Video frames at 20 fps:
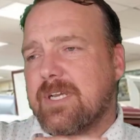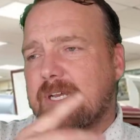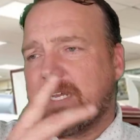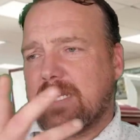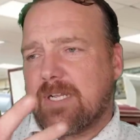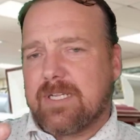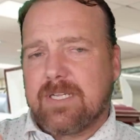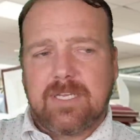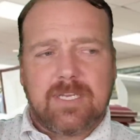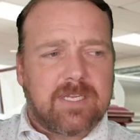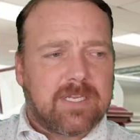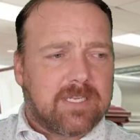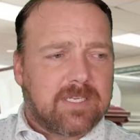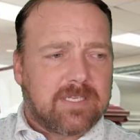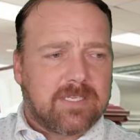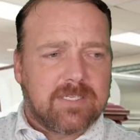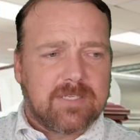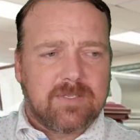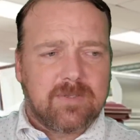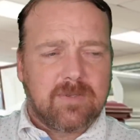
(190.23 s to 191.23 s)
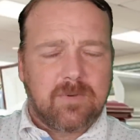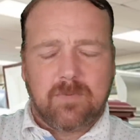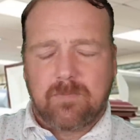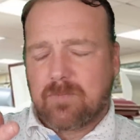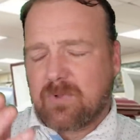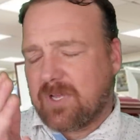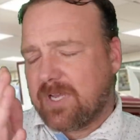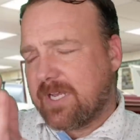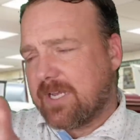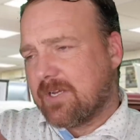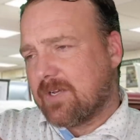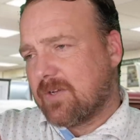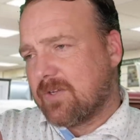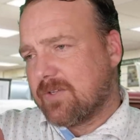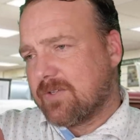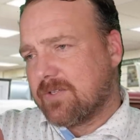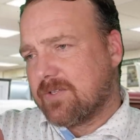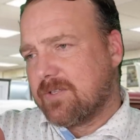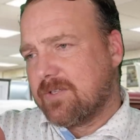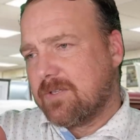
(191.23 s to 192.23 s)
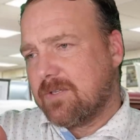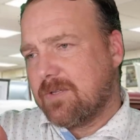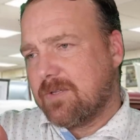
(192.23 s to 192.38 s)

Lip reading: And then plan on